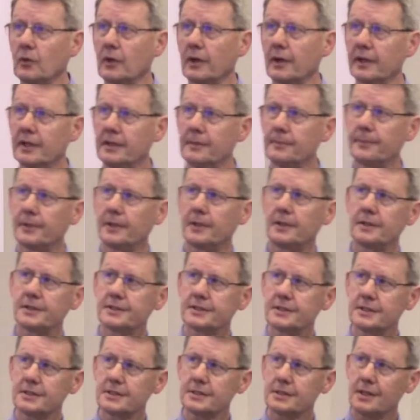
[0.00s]
where
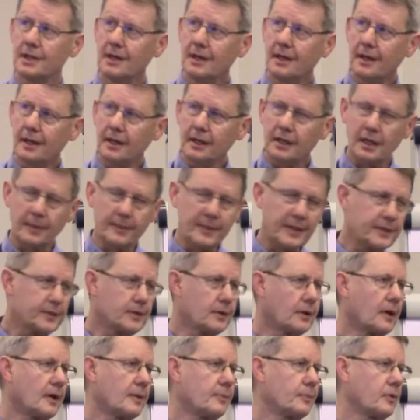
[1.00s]
impulses come
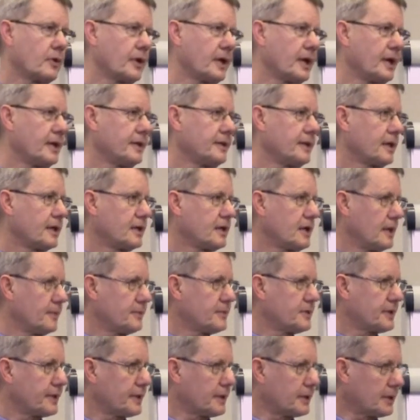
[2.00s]
into our brain, they
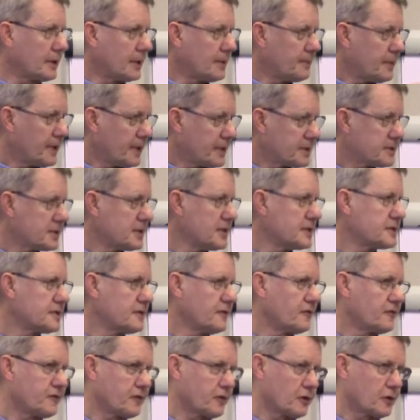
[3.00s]
come to the limbic
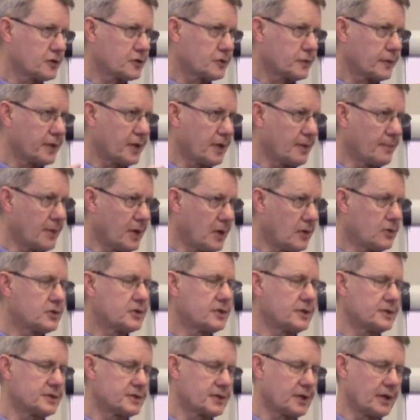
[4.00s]
system first, where the
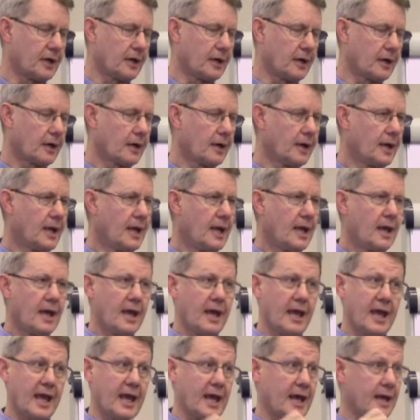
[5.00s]
emotions are,
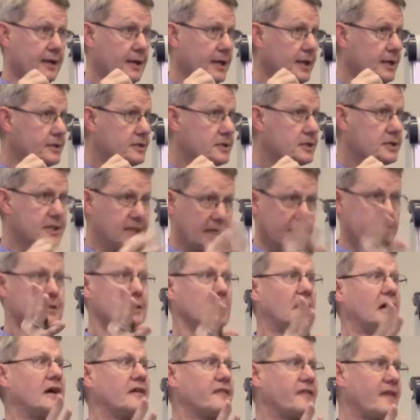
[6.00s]
and it
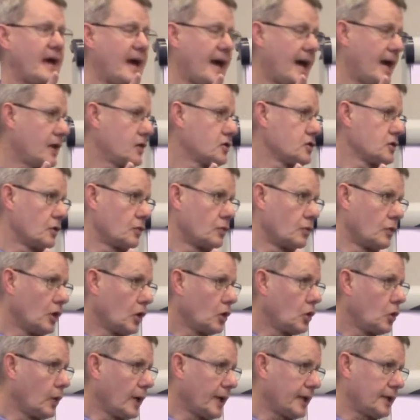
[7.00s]
sets off action
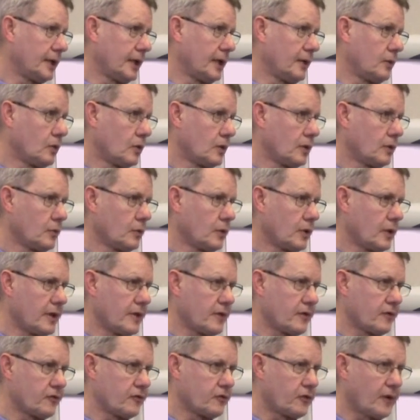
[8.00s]
real quickly. We're, we're
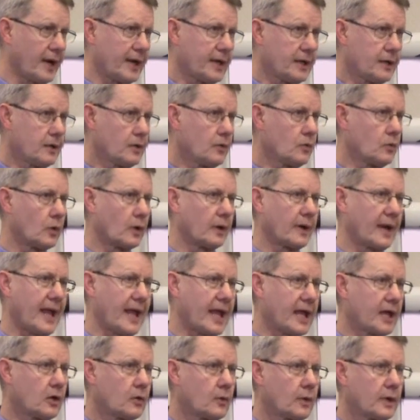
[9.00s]
either frightened, we're
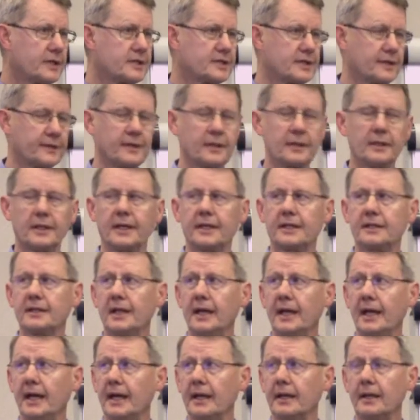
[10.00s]
angry, something like
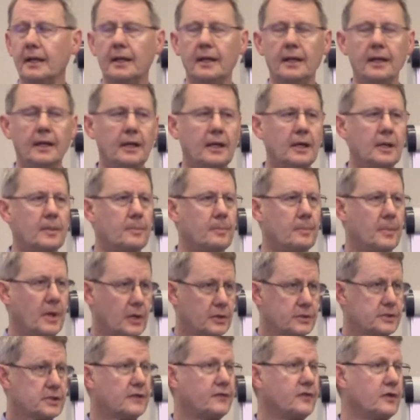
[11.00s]
that.
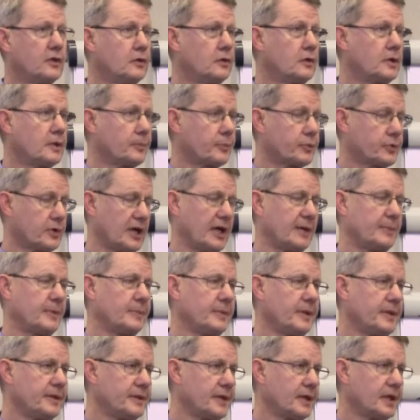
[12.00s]
Most of you can
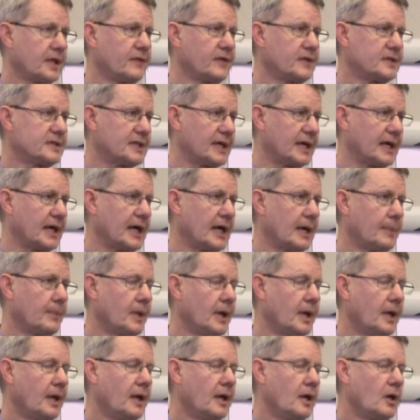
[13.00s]
probably think of a
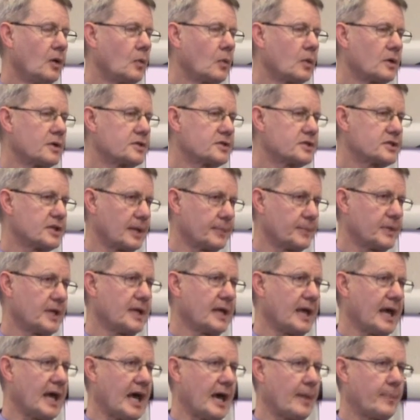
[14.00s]
time where
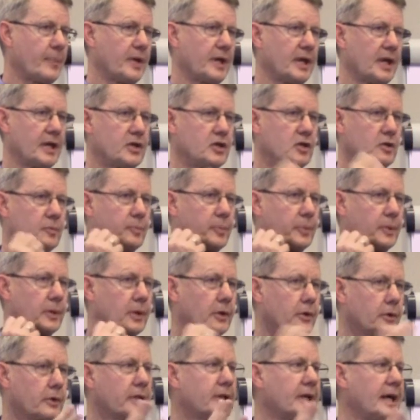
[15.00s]
something happened and you
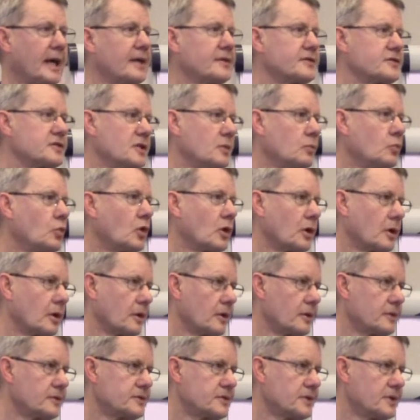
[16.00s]
blurted out some
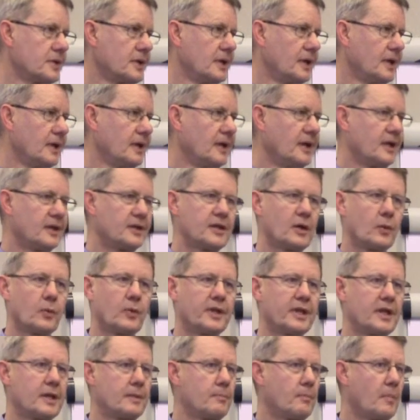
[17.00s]
words that
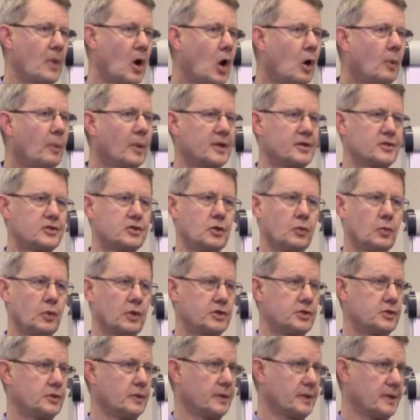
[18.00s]
within moments you
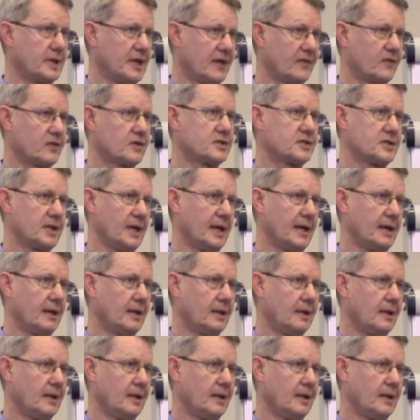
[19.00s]
wish you had never said.